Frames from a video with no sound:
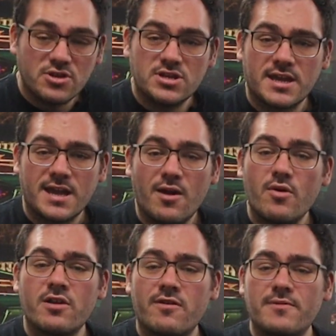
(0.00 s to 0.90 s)
do check it
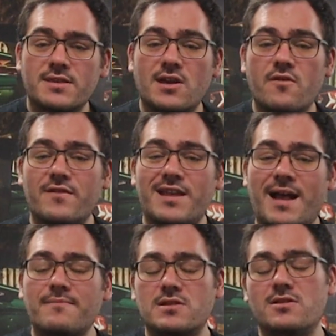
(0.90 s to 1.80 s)
out and grab yourself an
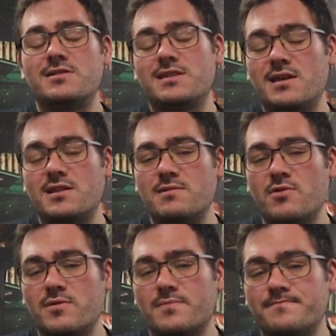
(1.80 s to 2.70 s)
absolute deal at the
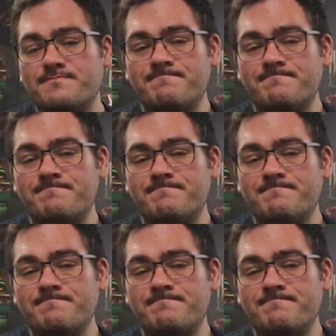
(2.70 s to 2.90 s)
moment.